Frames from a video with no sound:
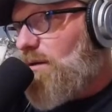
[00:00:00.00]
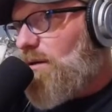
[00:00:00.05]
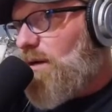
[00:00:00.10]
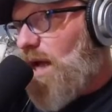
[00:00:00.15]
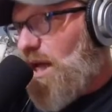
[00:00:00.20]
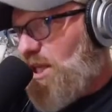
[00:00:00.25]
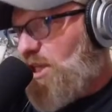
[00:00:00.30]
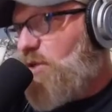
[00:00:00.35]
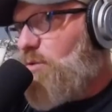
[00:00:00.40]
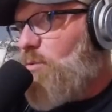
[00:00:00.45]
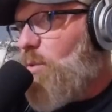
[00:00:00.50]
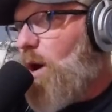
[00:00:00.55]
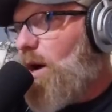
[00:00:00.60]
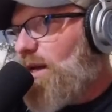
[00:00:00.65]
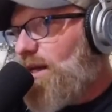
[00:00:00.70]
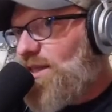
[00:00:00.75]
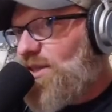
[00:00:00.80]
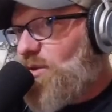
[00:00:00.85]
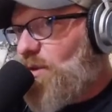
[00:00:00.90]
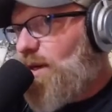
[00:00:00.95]
and you walk
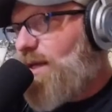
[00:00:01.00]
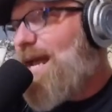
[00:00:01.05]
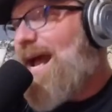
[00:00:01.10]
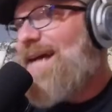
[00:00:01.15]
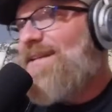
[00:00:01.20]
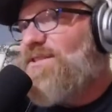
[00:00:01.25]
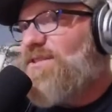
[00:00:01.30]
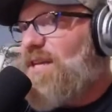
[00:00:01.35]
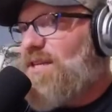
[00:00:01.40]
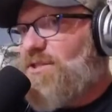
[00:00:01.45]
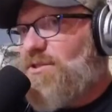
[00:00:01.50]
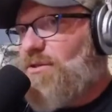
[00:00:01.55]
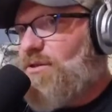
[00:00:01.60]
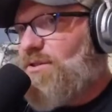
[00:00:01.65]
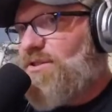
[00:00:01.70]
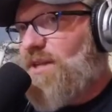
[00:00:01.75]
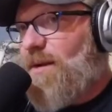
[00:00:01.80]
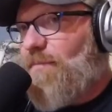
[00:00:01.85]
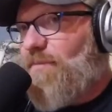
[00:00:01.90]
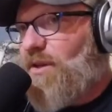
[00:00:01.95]
into a gas station or
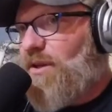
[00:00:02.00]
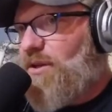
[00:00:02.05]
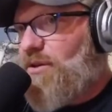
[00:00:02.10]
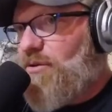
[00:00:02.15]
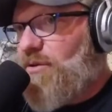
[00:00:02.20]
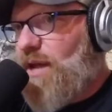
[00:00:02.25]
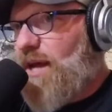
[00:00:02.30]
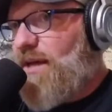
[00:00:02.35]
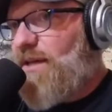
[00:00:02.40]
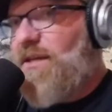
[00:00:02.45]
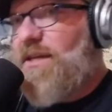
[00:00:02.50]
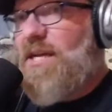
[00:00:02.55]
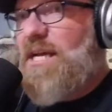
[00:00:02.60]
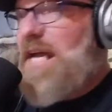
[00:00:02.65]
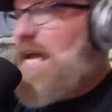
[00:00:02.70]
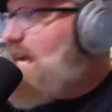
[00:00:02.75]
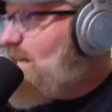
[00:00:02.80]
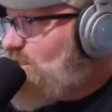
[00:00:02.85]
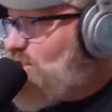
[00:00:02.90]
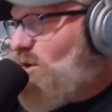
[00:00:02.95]
something and you're like,
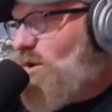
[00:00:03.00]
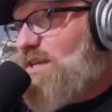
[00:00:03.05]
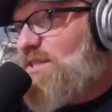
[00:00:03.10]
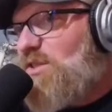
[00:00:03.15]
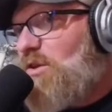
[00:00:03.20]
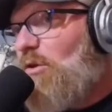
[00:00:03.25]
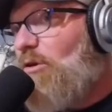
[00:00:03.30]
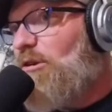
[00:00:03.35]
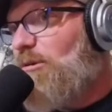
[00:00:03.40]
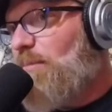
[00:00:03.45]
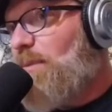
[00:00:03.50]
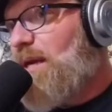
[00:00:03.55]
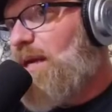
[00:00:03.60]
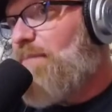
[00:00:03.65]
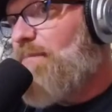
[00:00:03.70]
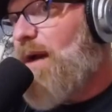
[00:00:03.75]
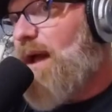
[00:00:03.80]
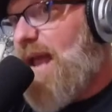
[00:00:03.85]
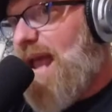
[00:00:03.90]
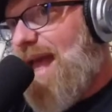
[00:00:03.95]
it sure is cool to be in
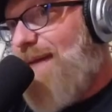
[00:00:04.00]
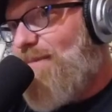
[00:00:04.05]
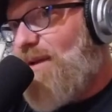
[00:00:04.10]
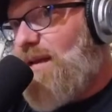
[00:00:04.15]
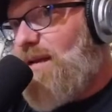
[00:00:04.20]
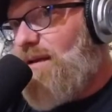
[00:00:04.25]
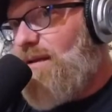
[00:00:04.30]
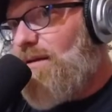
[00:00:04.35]
Miami,